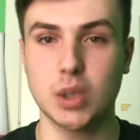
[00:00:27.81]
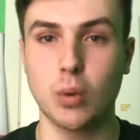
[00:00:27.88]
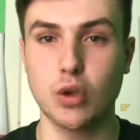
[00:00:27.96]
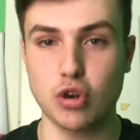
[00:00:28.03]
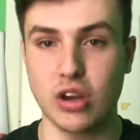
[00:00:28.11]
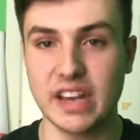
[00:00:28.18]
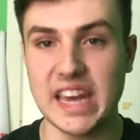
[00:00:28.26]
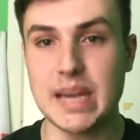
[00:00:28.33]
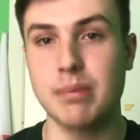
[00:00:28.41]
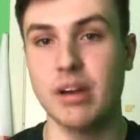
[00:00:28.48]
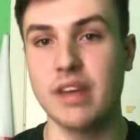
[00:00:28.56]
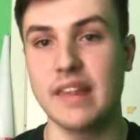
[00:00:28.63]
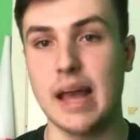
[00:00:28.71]
So I want to try and
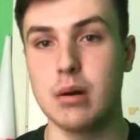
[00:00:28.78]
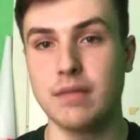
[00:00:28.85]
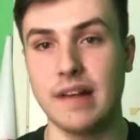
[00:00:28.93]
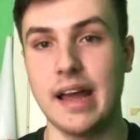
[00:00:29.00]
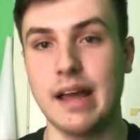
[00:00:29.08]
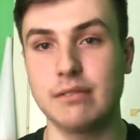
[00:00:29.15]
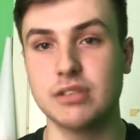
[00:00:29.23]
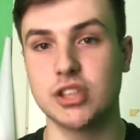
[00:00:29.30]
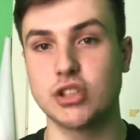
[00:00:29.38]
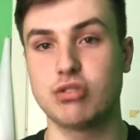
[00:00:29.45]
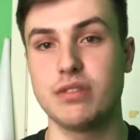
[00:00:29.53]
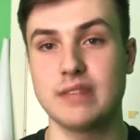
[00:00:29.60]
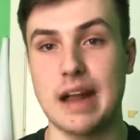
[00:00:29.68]
keep it at that without having to
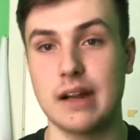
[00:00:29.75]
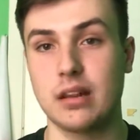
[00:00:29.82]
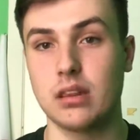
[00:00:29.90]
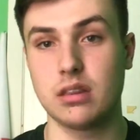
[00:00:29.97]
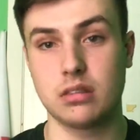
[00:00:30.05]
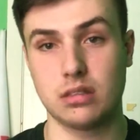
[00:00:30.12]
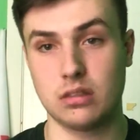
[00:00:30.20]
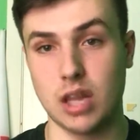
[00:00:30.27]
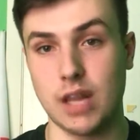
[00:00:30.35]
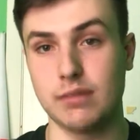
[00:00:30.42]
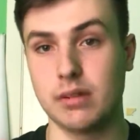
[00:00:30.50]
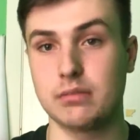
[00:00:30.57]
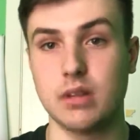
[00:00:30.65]
drift down
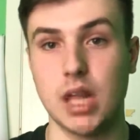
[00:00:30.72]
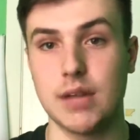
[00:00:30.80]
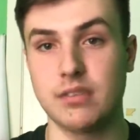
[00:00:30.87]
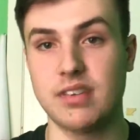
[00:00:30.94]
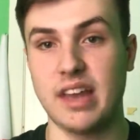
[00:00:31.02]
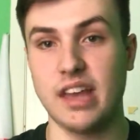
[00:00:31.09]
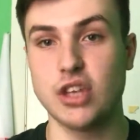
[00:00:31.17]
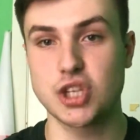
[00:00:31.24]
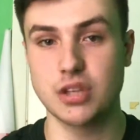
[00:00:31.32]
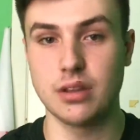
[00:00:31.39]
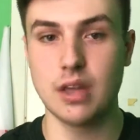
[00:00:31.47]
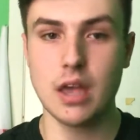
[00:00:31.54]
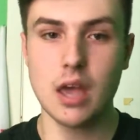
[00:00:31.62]
another
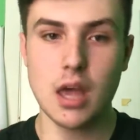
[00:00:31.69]
tangent.